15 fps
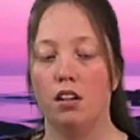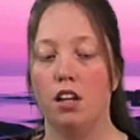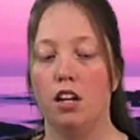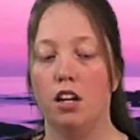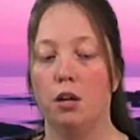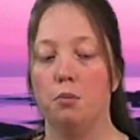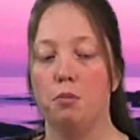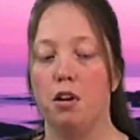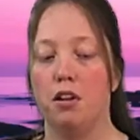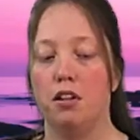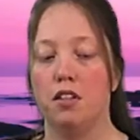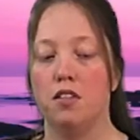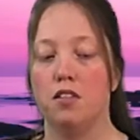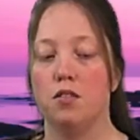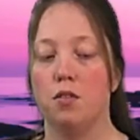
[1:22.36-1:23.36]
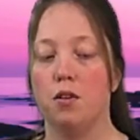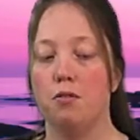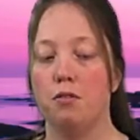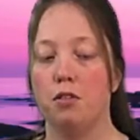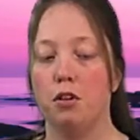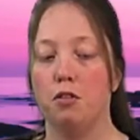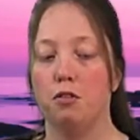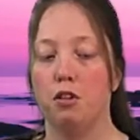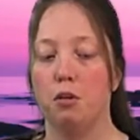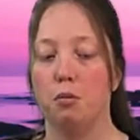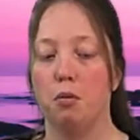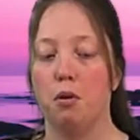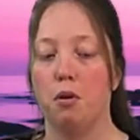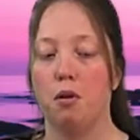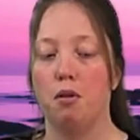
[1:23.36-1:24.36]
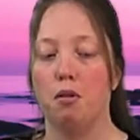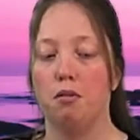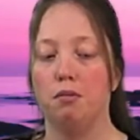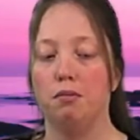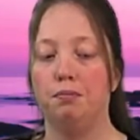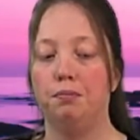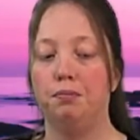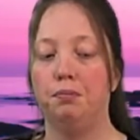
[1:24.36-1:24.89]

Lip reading: letting our body soften over the ball.